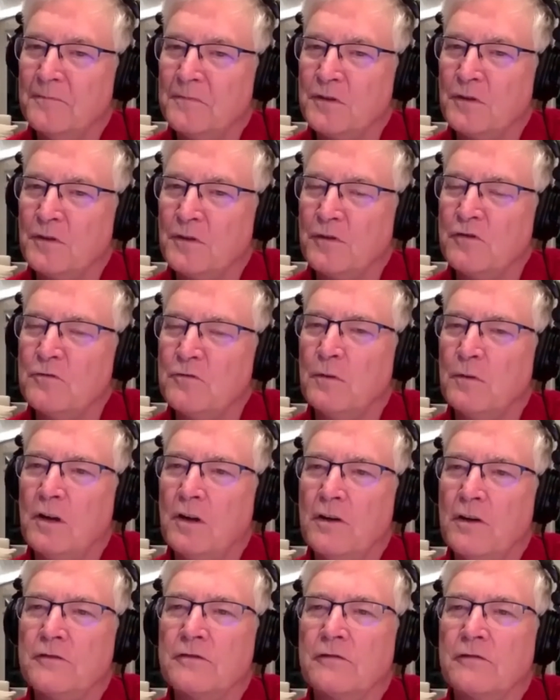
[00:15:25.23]
So those
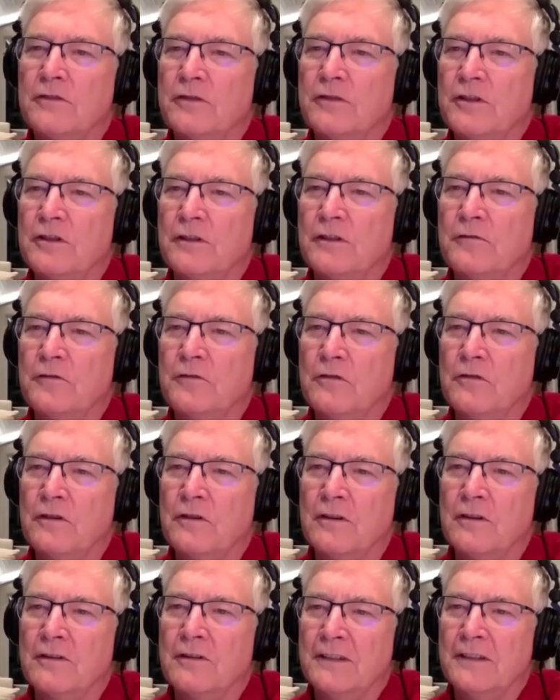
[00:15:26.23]
blogs are good. If you're
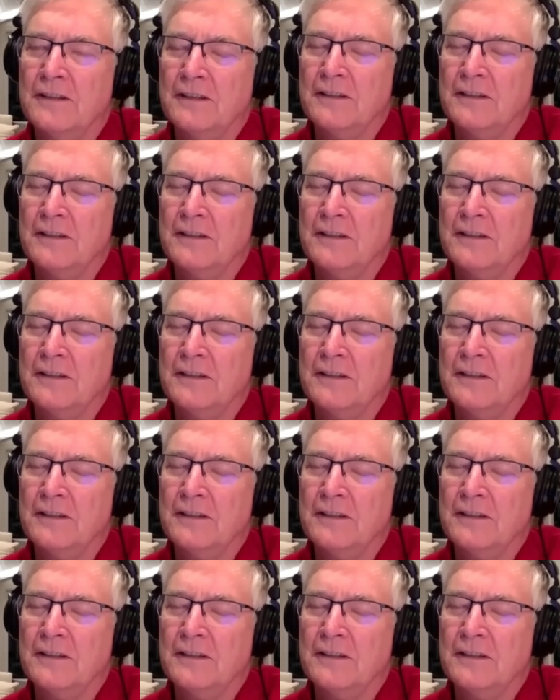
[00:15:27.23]
a